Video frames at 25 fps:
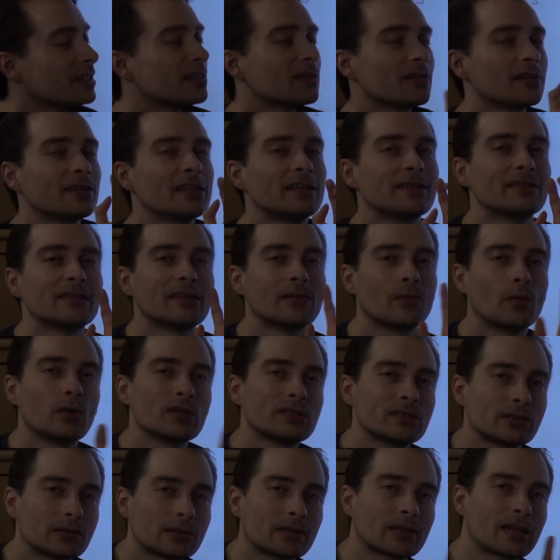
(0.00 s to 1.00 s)
Italy there
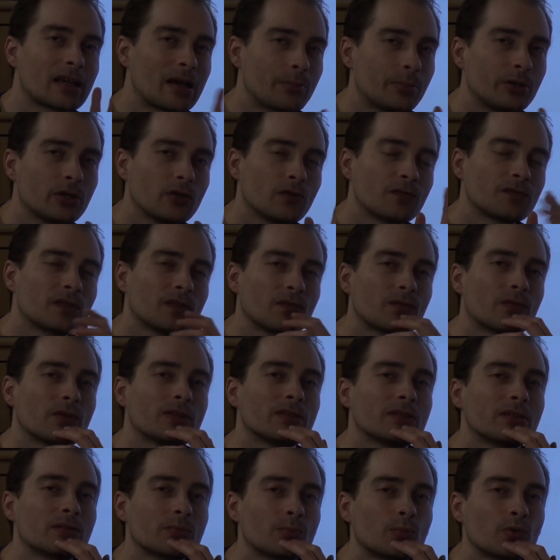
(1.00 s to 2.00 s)
was a couple of
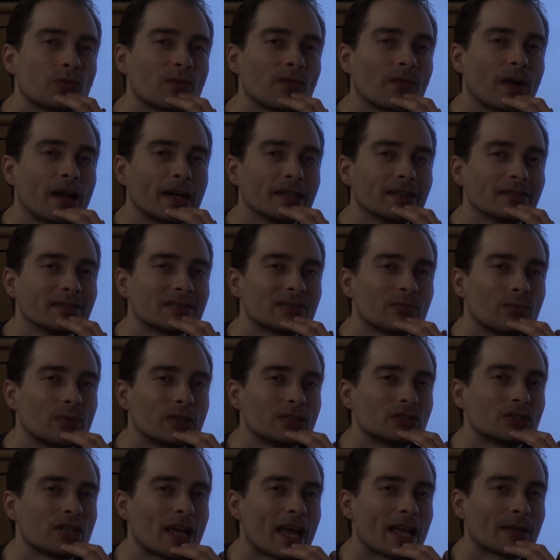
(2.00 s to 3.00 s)
different providers
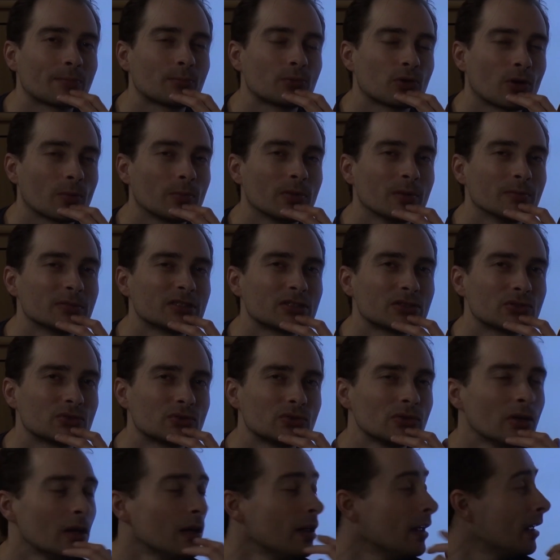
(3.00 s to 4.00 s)
which had problems
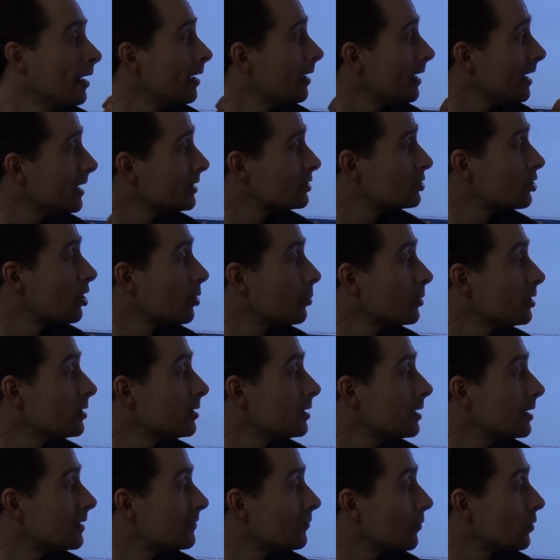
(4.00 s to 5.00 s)
too. In
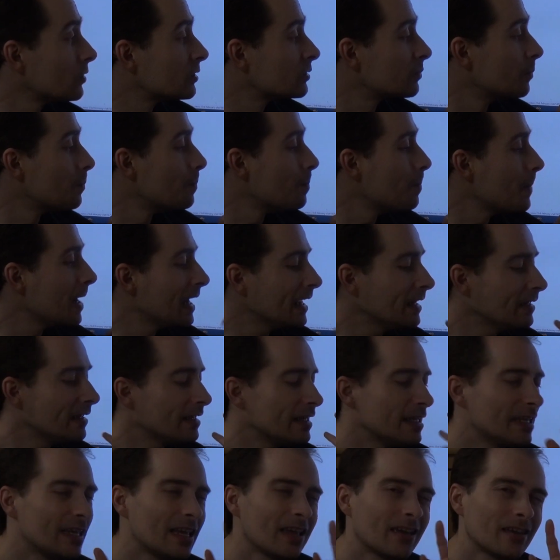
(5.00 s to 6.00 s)
Germany it was
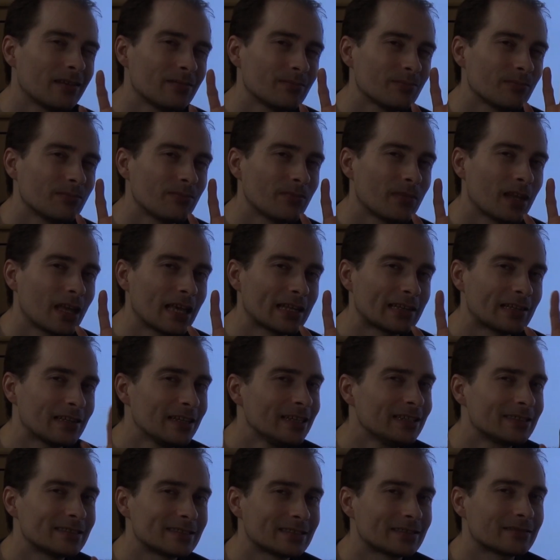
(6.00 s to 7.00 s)
mainly, at
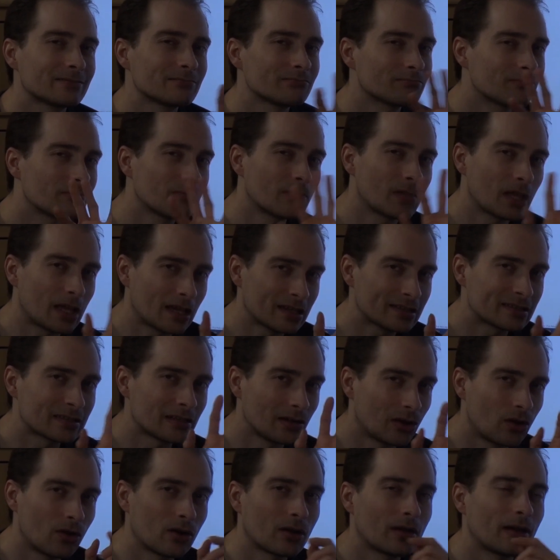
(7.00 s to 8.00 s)
least as
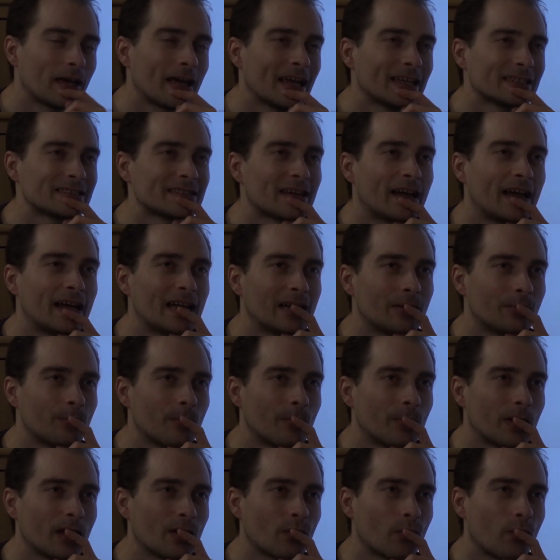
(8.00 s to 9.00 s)
long as I
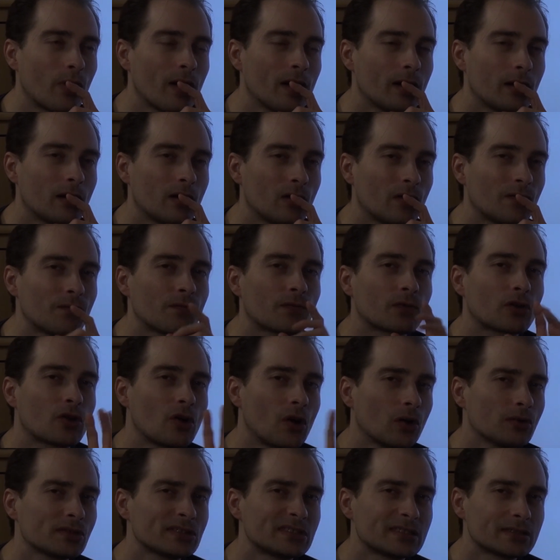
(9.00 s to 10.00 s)
am aware of,
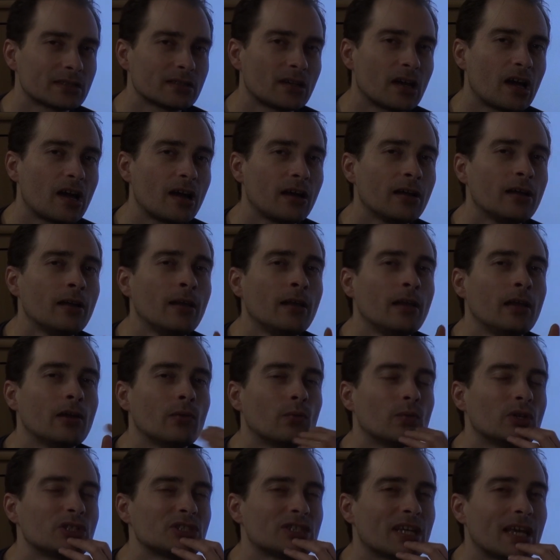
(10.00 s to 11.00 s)
Kongstar,
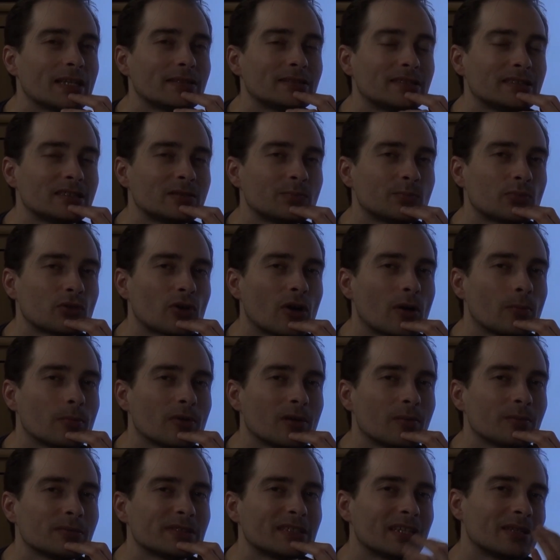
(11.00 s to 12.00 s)
which had these
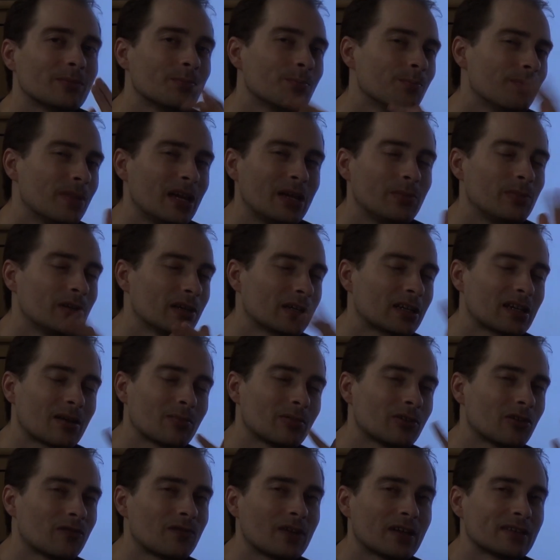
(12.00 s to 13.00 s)
problems, and maybe a
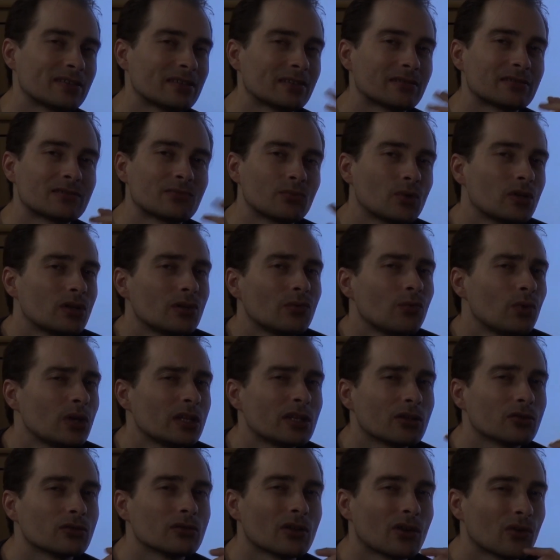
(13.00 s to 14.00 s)
couple of others. We
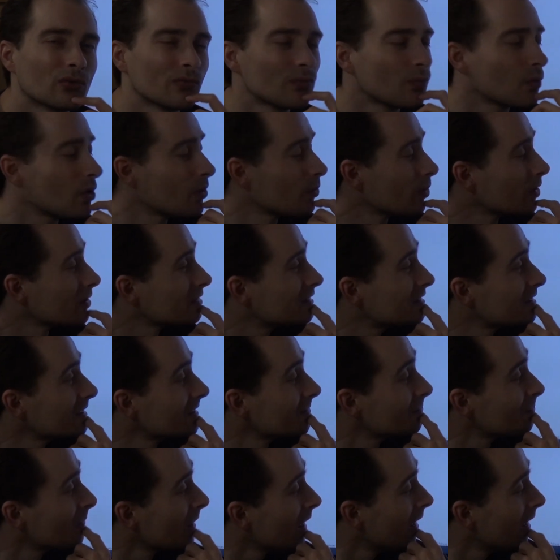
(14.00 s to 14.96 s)
don't know, we will see.